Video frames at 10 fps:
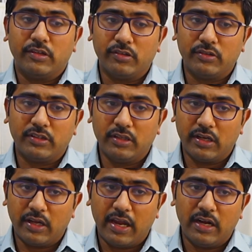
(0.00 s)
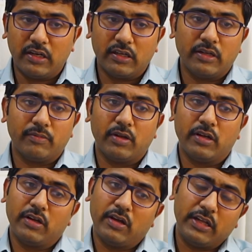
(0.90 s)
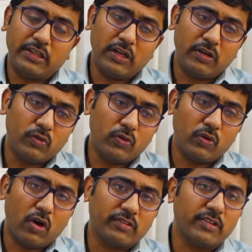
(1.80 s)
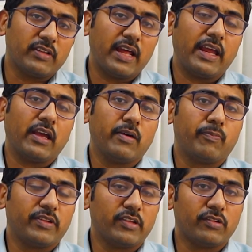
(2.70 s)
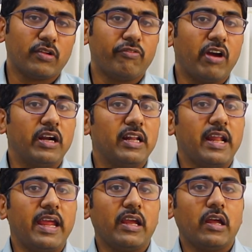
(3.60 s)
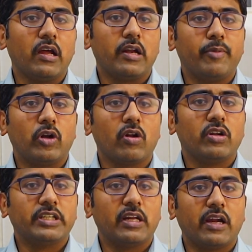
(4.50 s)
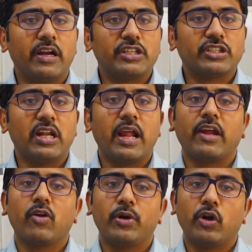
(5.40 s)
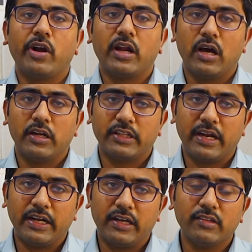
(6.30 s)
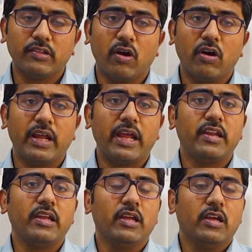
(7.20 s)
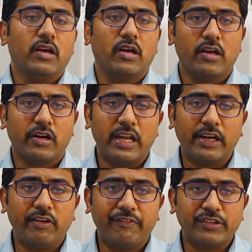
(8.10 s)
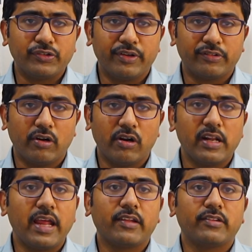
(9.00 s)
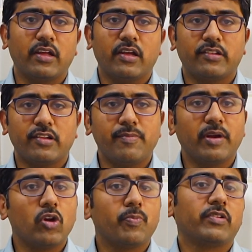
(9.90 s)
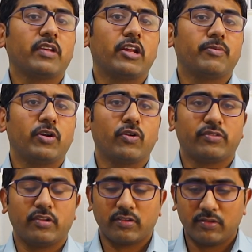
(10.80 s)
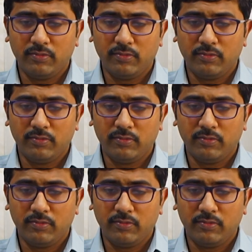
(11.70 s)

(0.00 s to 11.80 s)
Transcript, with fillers: so, uh, and uh, uh, other known causes like uh, presence of underlying uh, rheumatological condition like rheumatoid arthritis or any uh, connective tissue disorder like systemic lupus erythematosus.